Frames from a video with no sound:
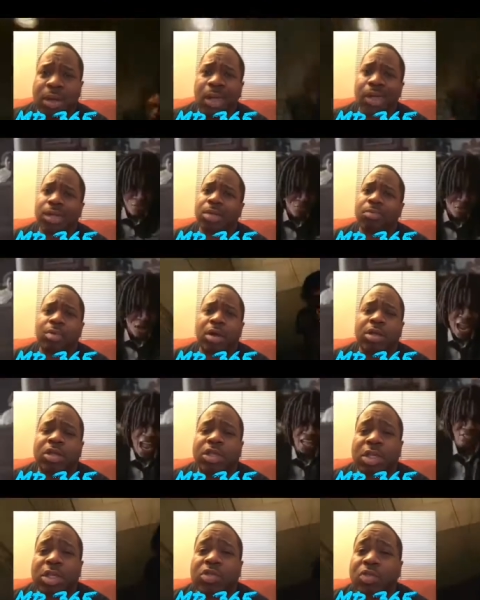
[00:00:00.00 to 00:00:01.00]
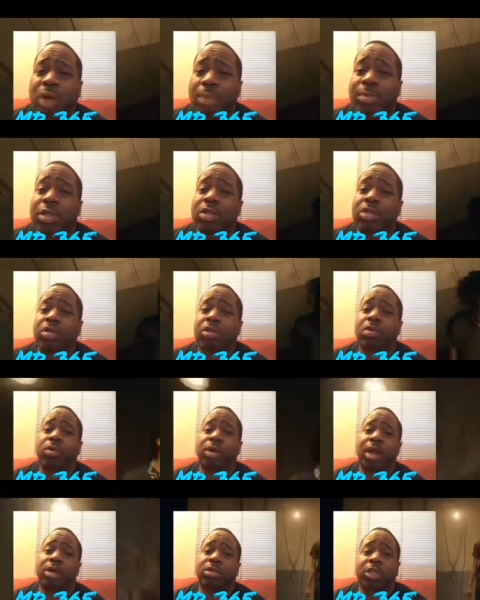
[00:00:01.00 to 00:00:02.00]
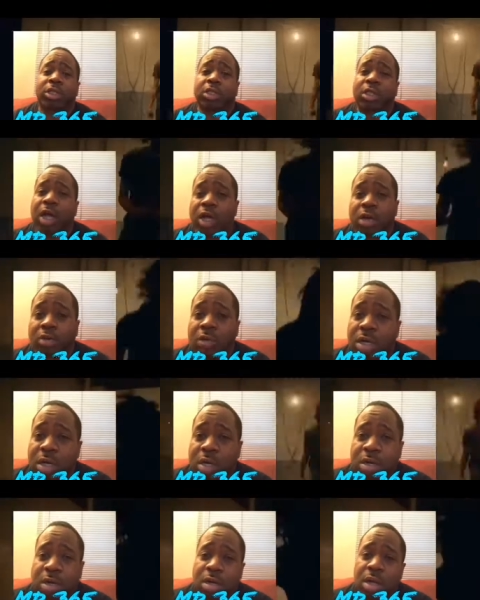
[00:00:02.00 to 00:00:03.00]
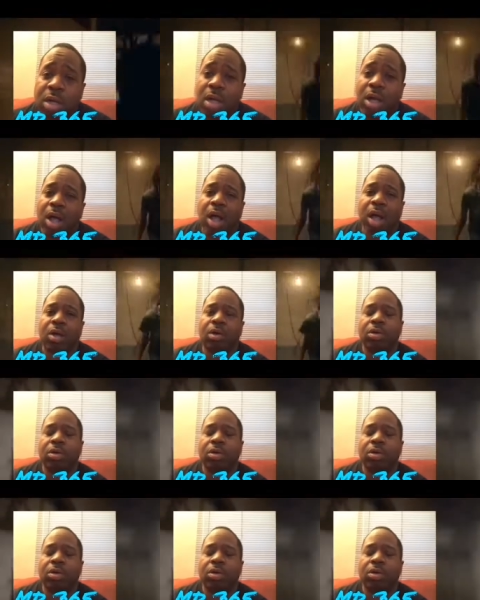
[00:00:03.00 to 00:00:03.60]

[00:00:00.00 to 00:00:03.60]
Like, bro, you should have dropped this song without six nine on there. I